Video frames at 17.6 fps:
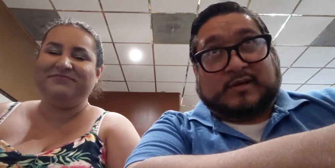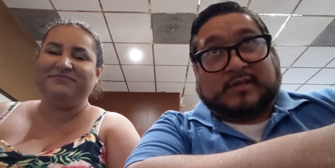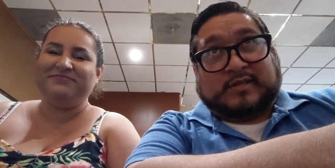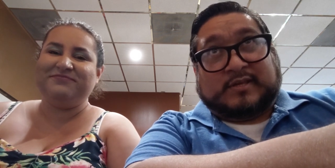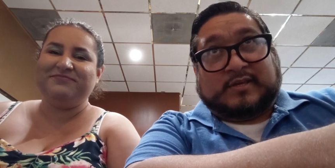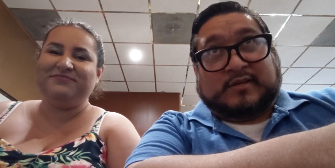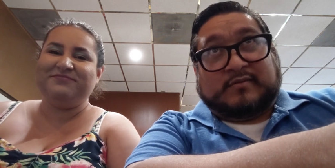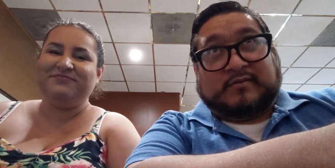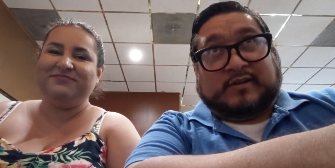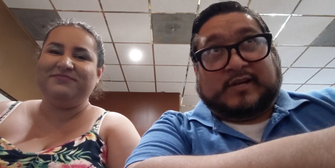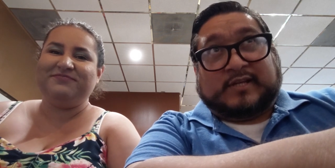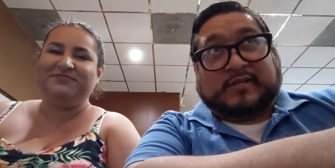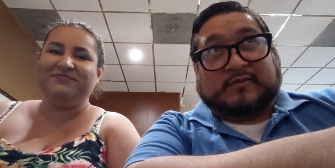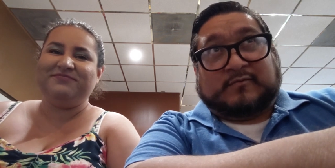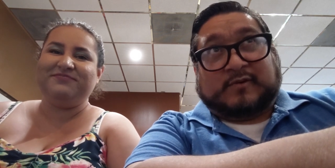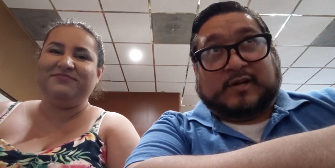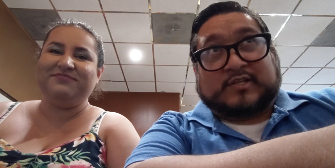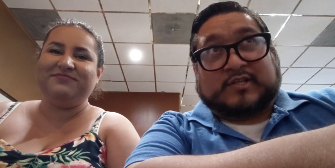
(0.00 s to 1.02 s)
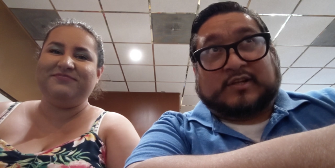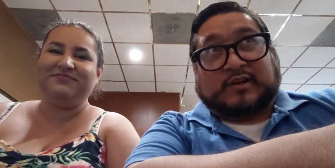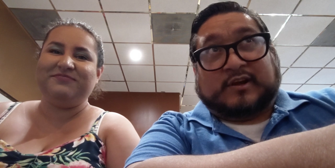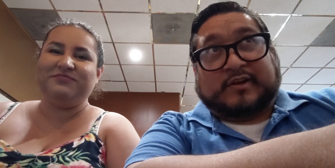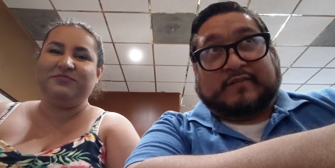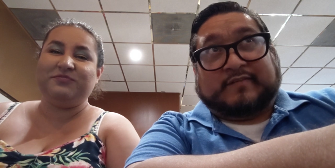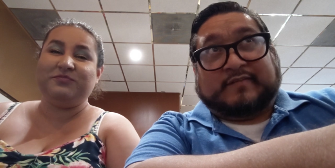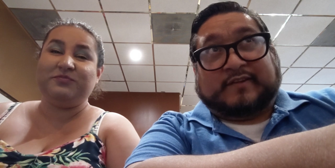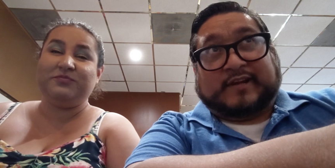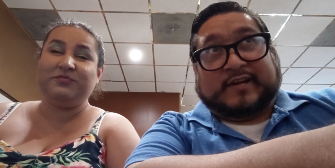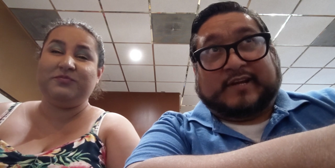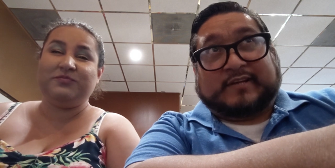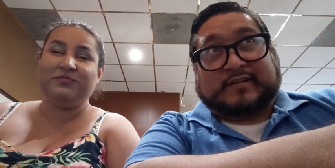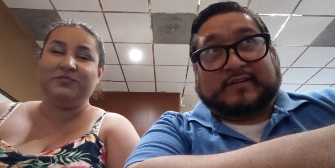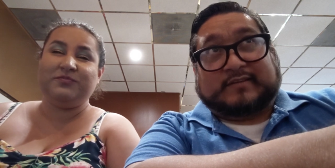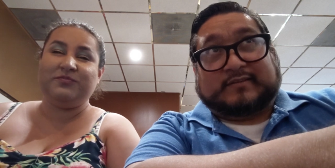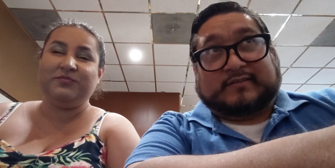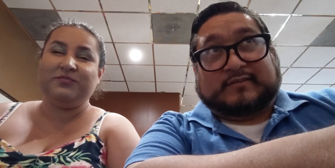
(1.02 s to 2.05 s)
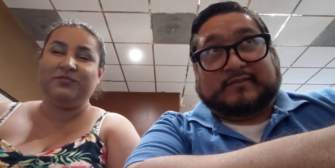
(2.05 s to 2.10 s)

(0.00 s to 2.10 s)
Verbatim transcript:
Speaker 1: I think you like to watch a lot of like,